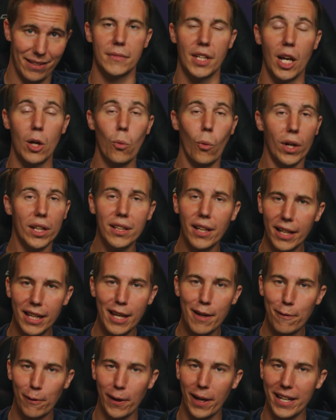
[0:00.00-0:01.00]
and one
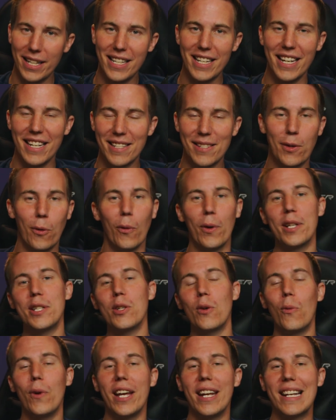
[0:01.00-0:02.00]
lucky friend is going
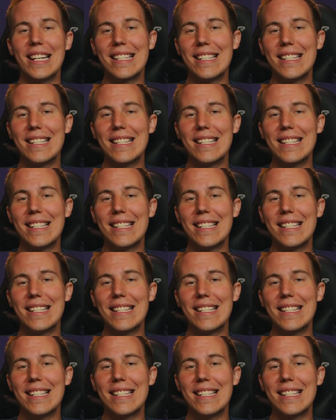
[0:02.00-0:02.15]
to win a